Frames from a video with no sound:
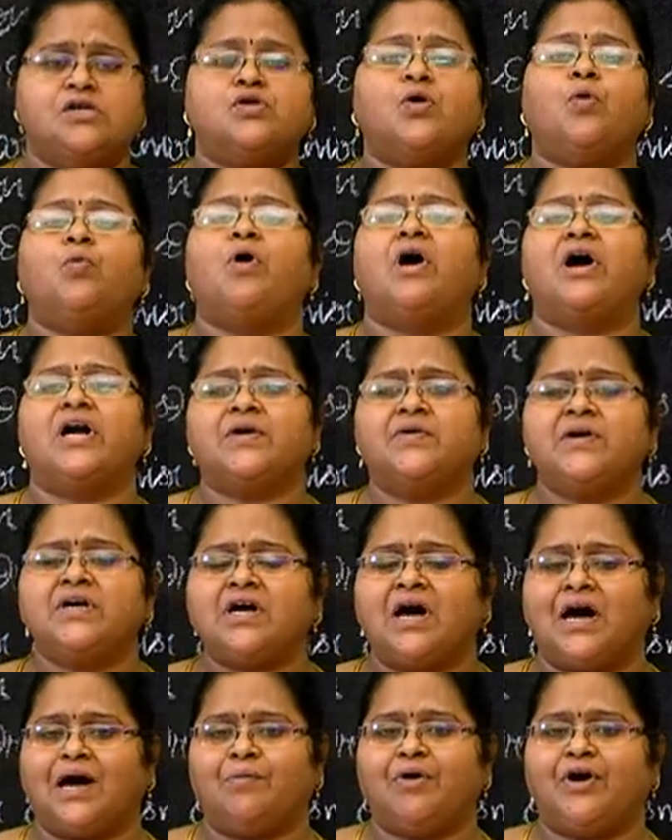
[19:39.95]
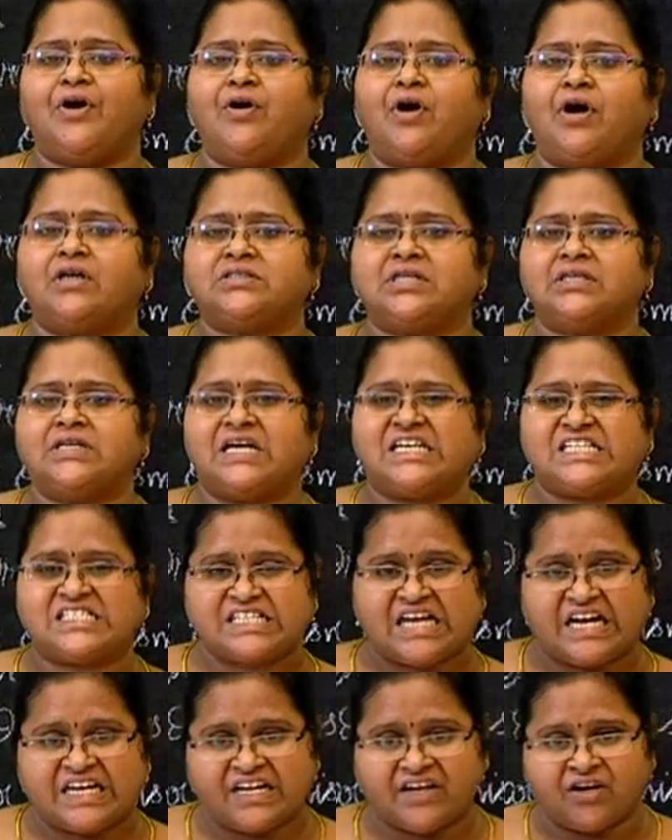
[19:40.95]
So whatever carbon dioxide that
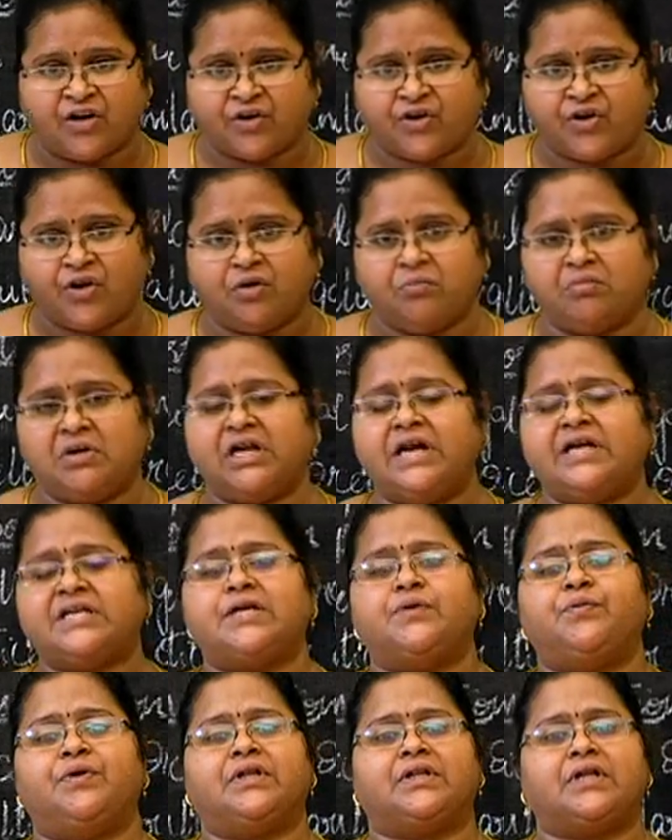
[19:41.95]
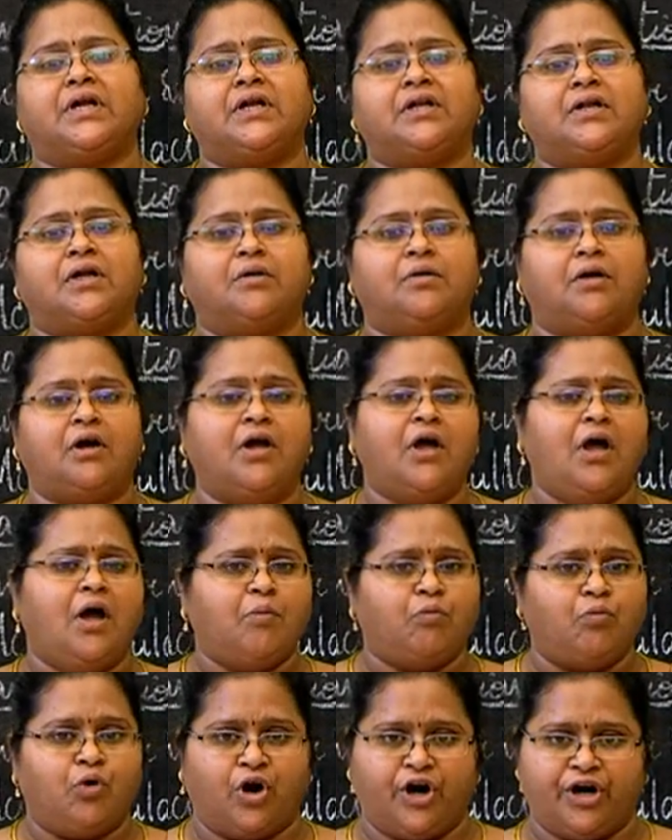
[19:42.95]
is getting accumulated within the
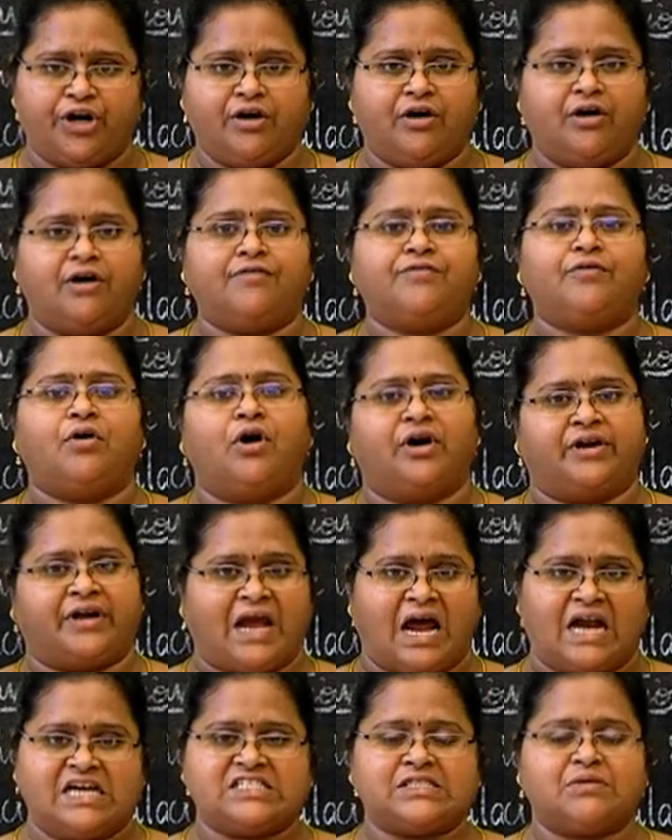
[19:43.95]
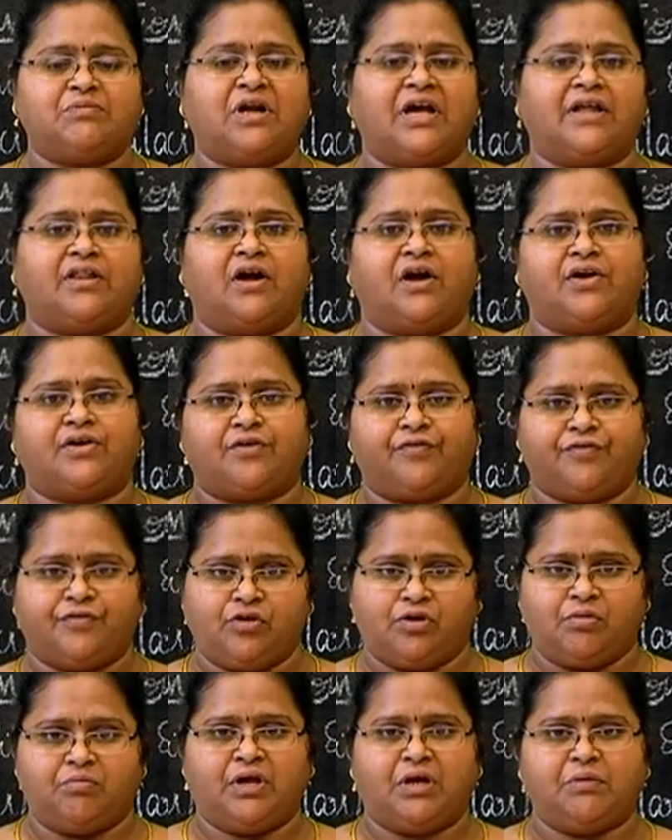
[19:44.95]
body of organism like that
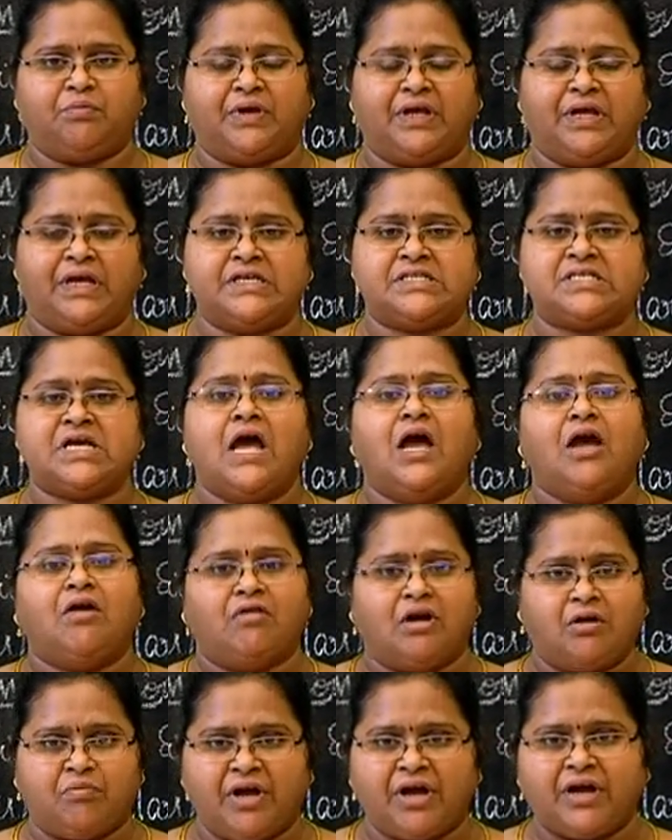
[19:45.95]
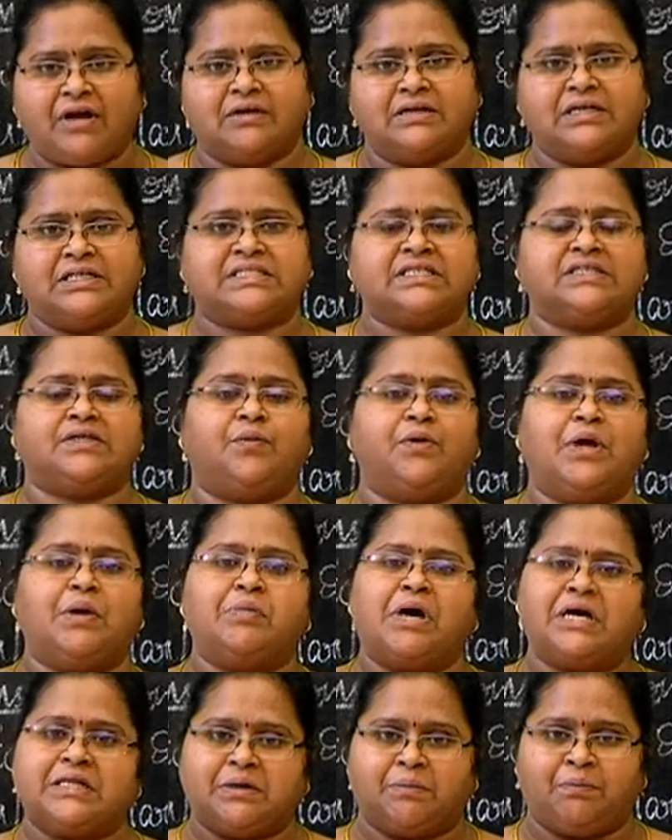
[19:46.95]
of human beings will be collected
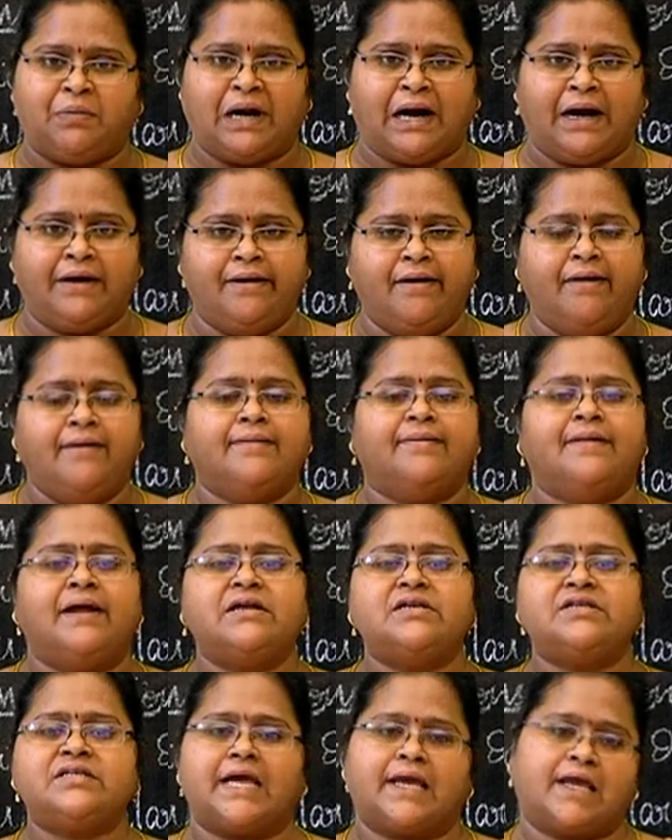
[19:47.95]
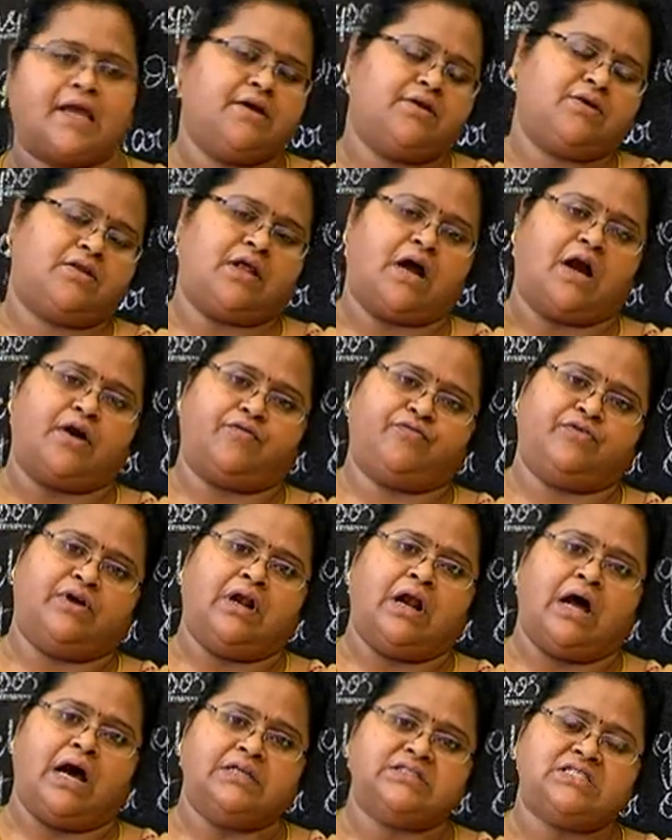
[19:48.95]
away by the blood, then taken to that of
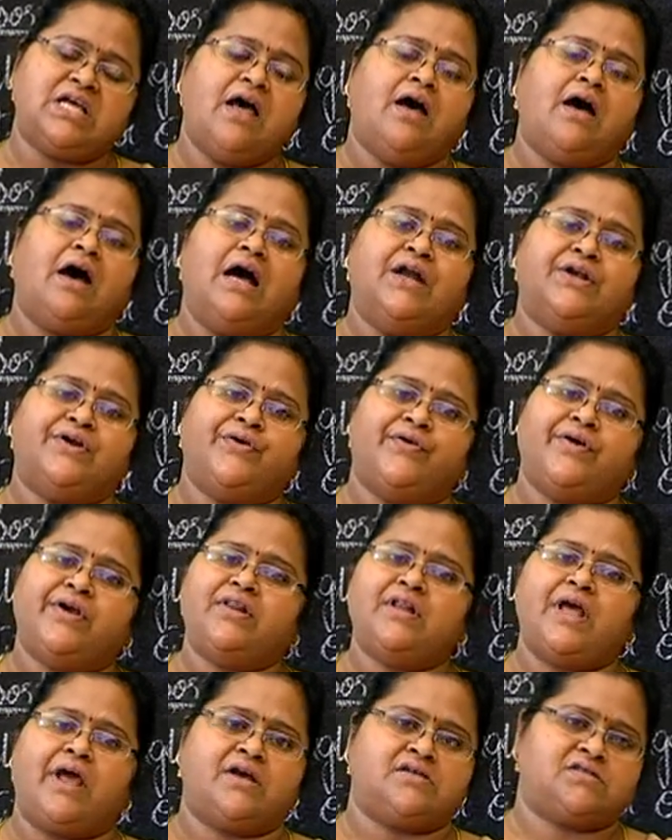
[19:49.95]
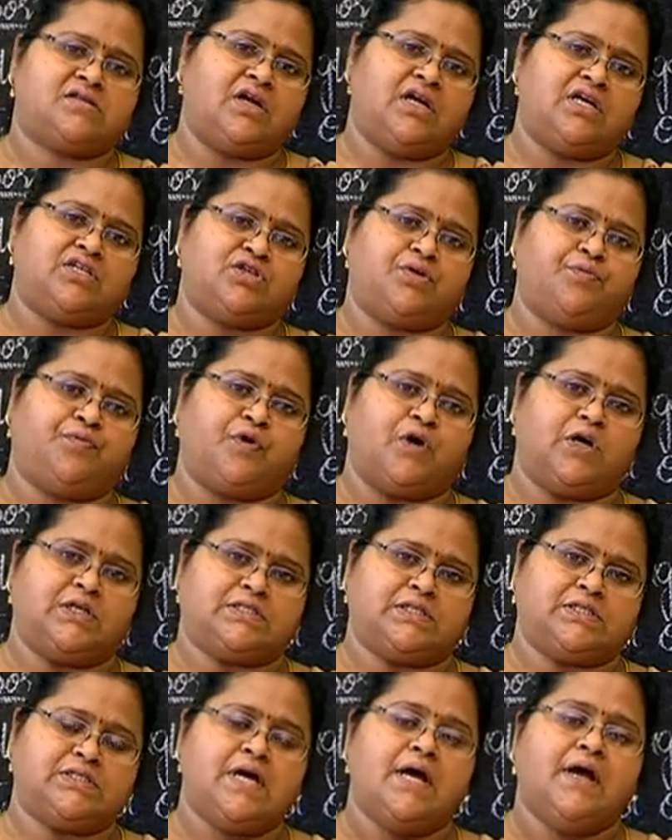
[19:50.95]
the lungs, and during the exhalation
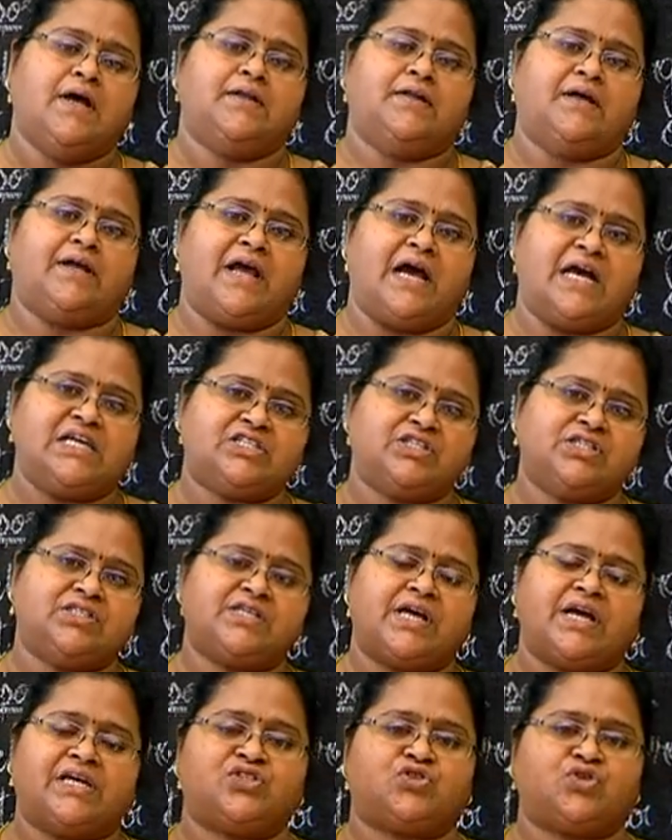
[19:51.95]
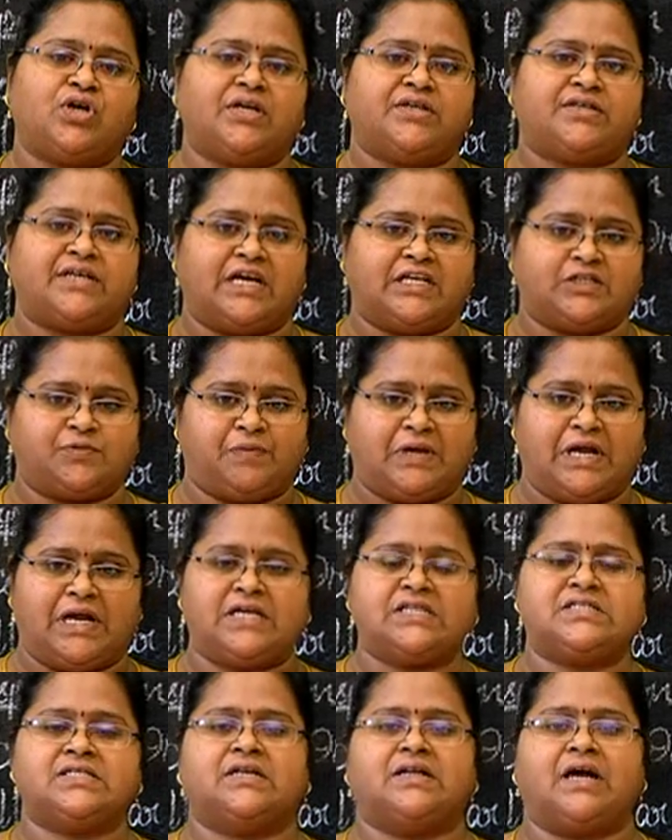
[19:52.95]
process the gaseous exchange takes
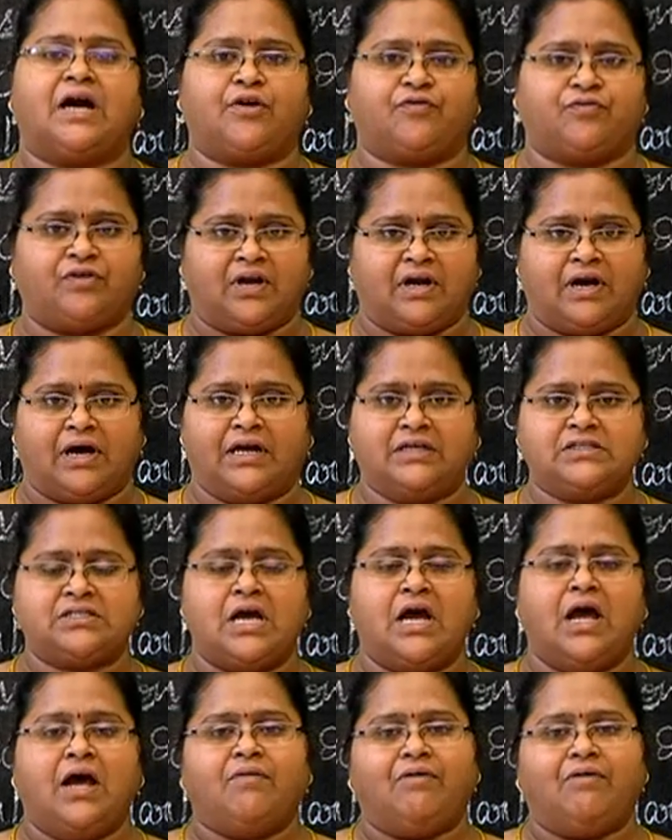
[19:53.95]
place in that of the lungs,